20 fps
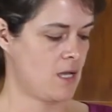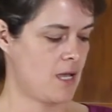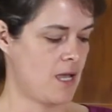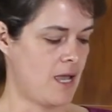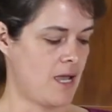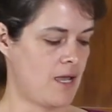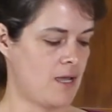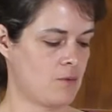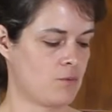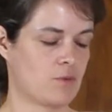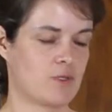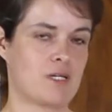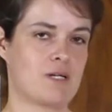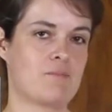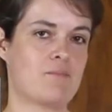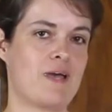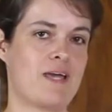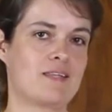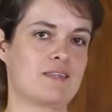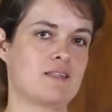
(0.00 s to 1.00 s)
and we're going to
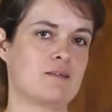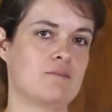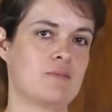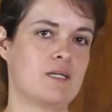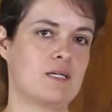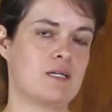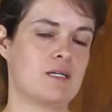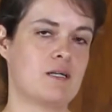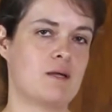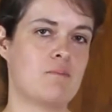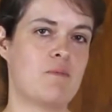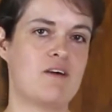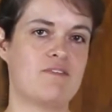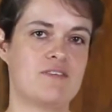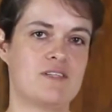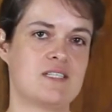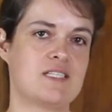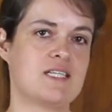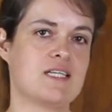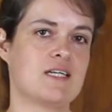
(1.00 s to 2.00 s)
bake them in a
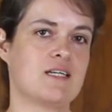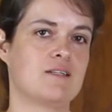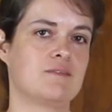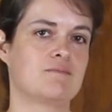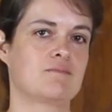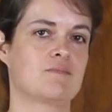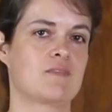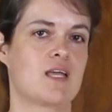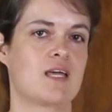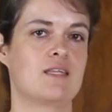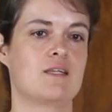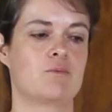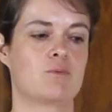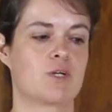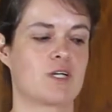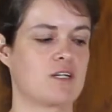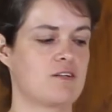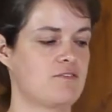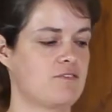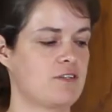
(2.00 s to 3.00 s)
muffin tin, and then we're
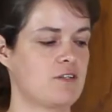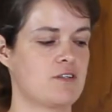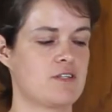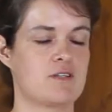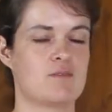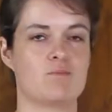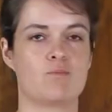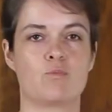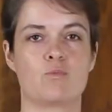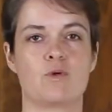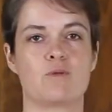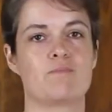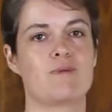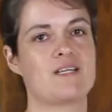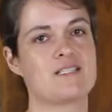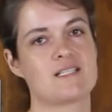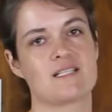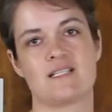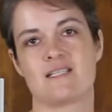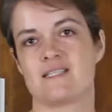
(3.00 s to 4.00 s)
going to fill them with
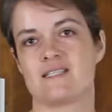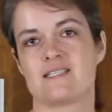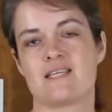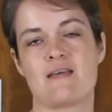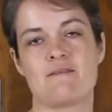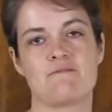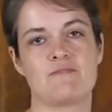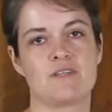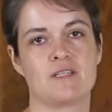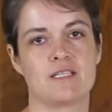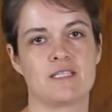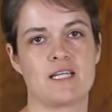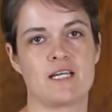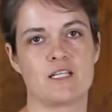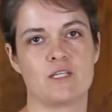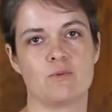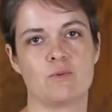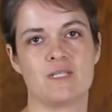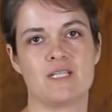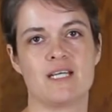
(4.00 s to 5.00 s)
basically the same filling
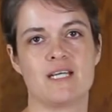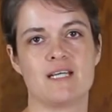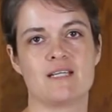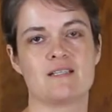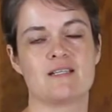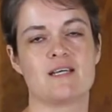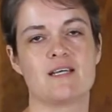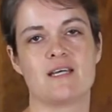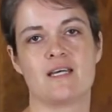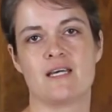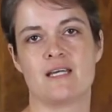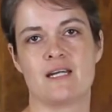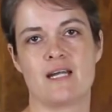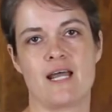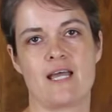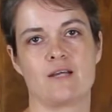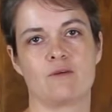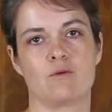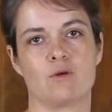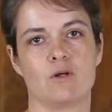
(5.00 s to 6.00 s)
that you would get in an
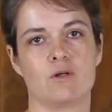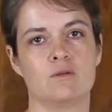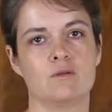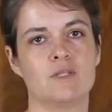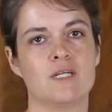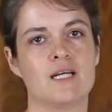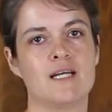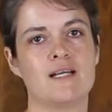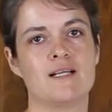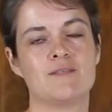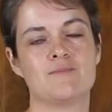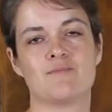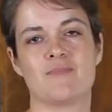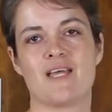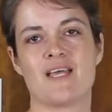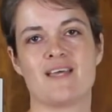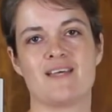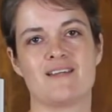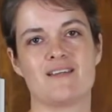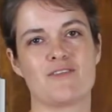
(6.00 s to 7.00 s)
egg roll.
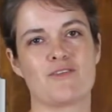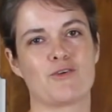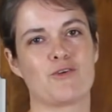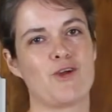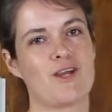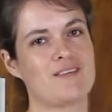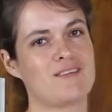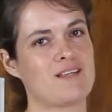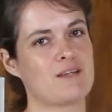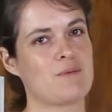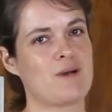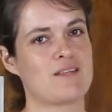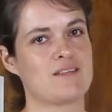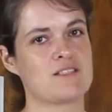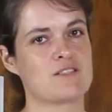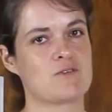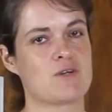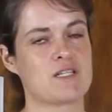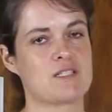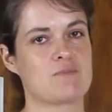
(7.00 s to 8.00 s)
And the great thing about
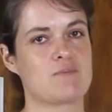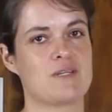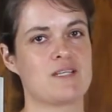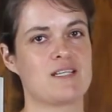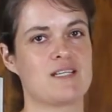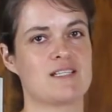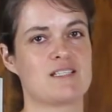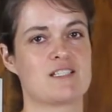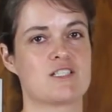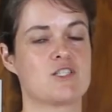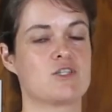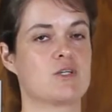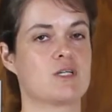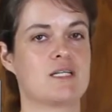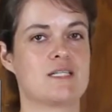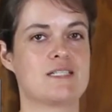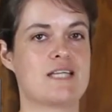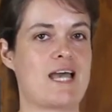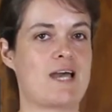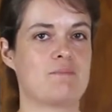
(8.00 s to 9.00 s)
this recipe is you can
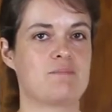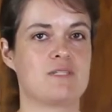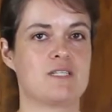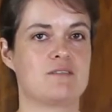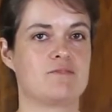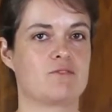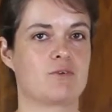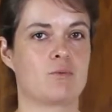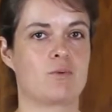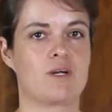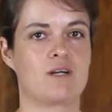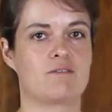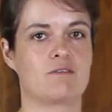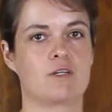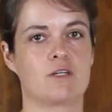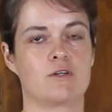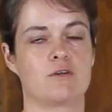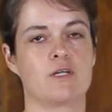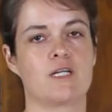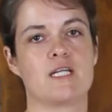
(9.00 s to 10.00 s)
adapt it for whatever
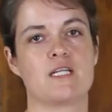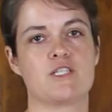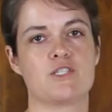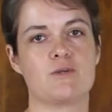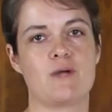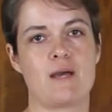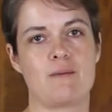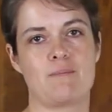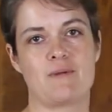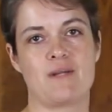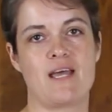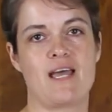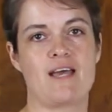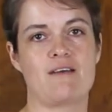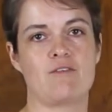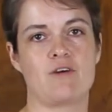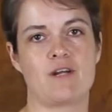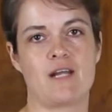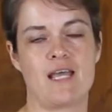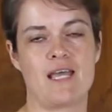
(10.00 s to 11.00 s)
ingredients you happen to
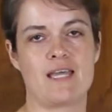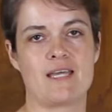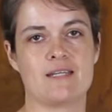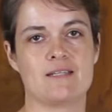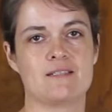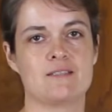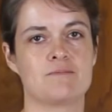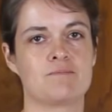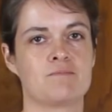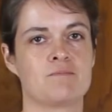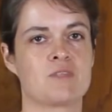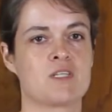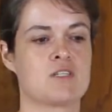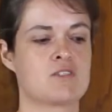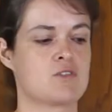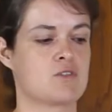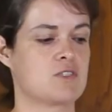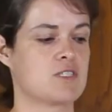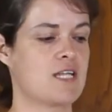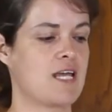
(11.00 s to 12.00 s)
have on hand.
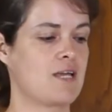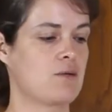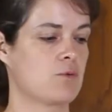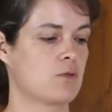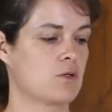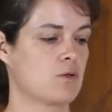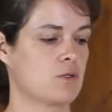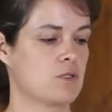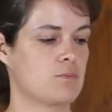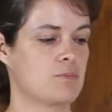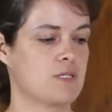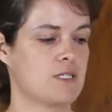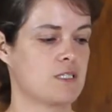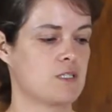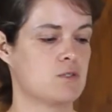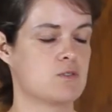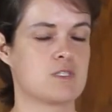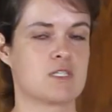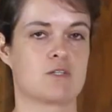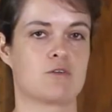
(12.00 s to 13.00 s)
So today we're going to be
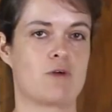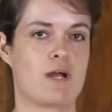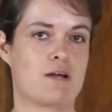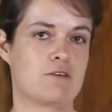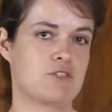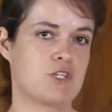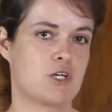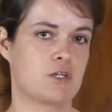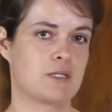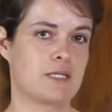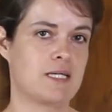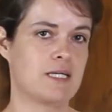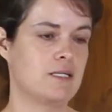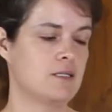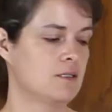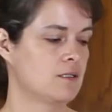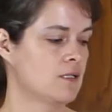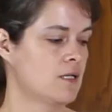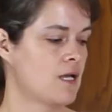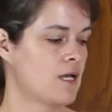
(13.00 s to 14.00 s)
using ground turkey,